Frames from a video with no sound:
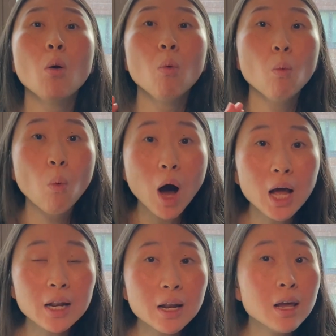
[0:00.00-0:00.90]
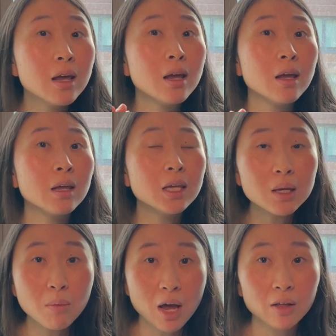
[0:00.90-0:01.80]
one
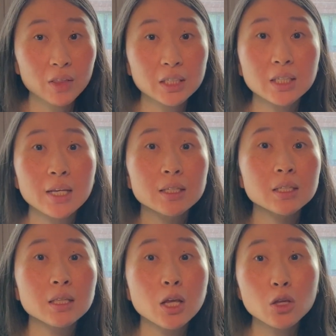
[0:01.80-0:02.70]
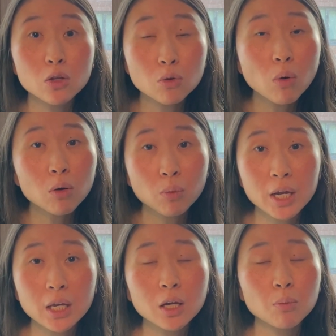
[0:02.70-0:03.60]
email that says that you are
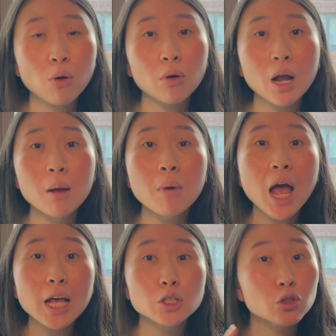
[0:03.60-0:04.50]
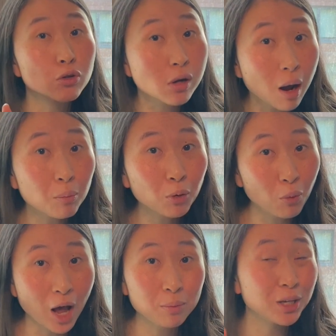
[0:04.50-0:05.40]
ranking a program as your number
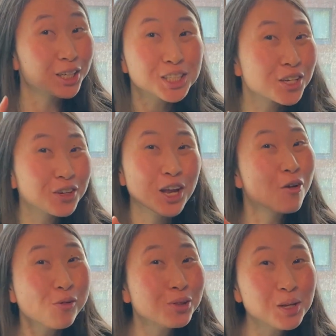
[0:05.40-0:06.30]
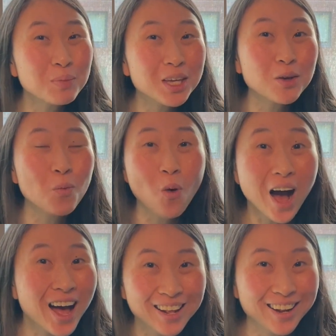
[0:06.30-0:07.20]
one, because there can only be
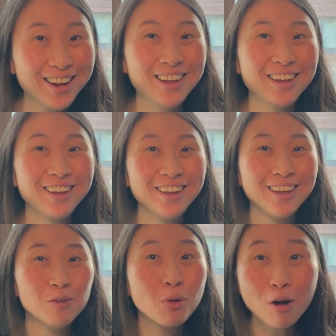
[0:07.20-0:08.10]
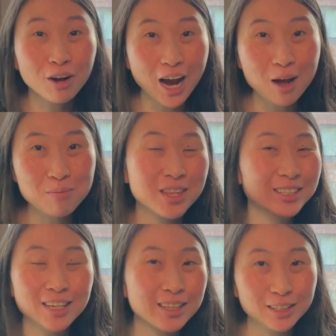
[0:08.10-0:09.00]
one program
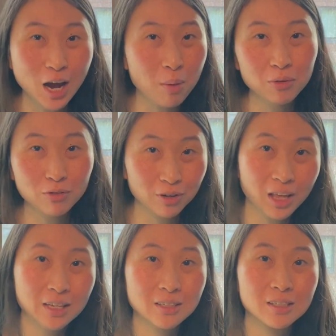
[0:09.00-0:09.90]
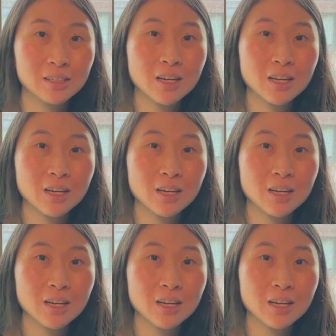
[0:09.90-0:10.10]
that's at the top of your list.